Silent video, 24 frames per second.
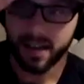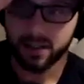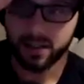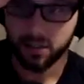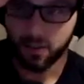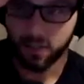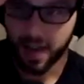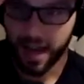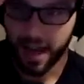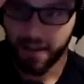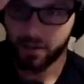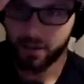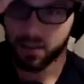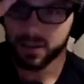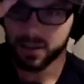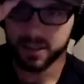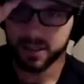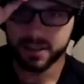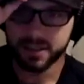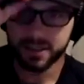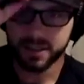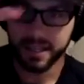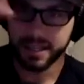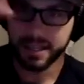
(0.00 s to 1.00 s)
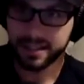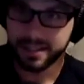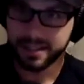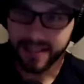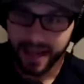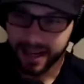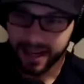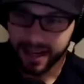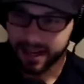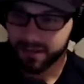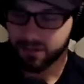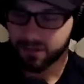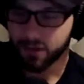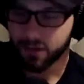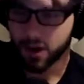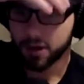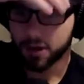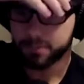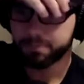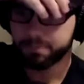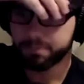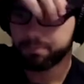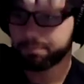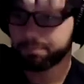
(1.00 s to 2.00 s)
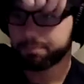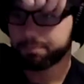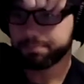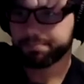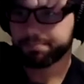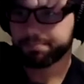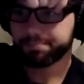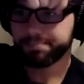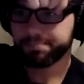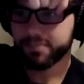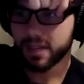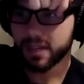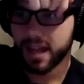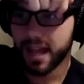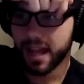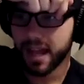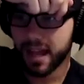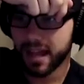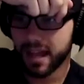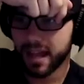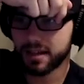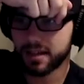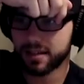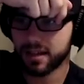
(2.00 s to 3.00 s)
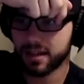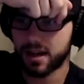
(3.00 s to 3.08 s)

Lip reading: So we have all this inside info, and